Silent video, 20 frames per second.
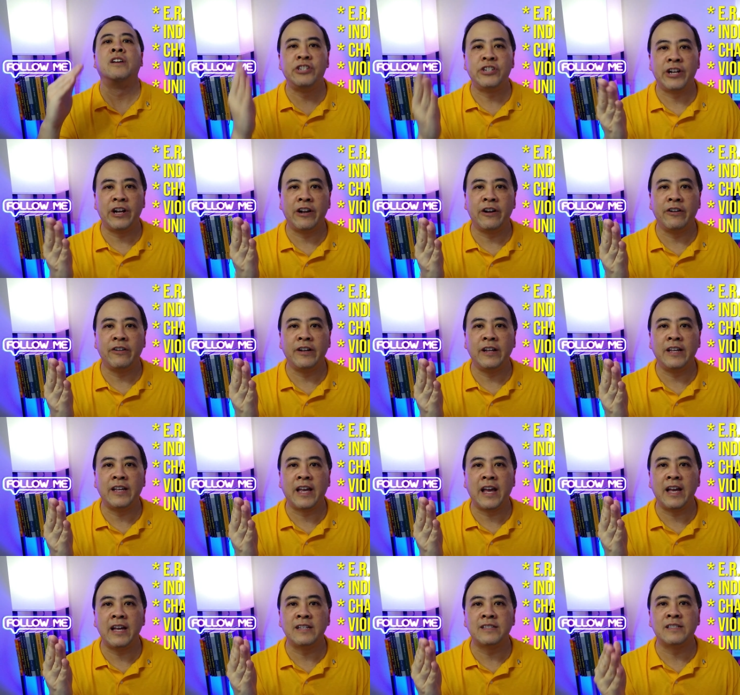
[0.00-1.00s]
charity
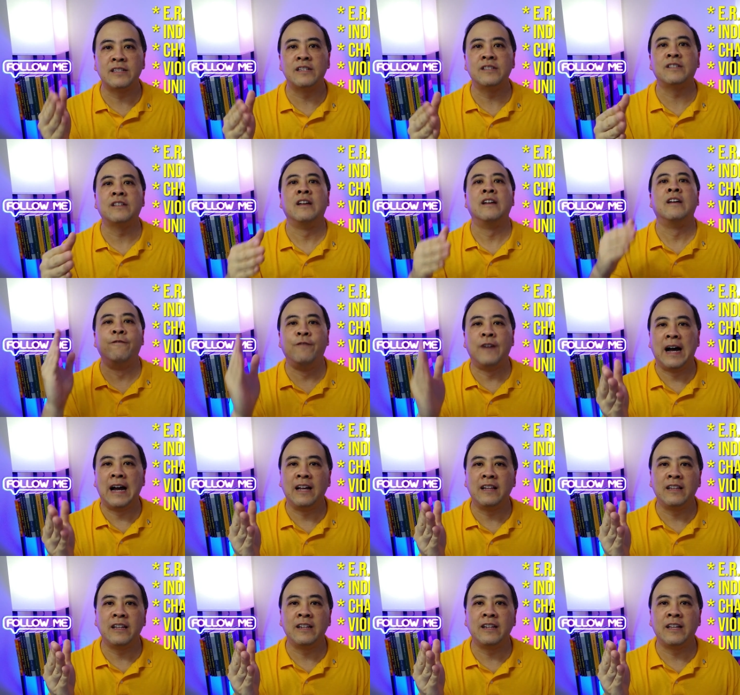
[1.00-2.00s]
cases,
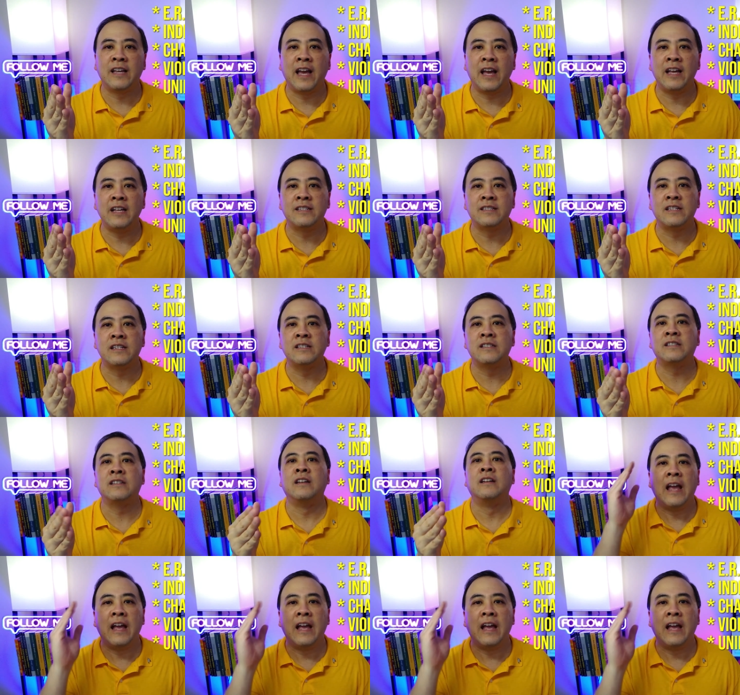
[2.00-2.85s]
violent cases,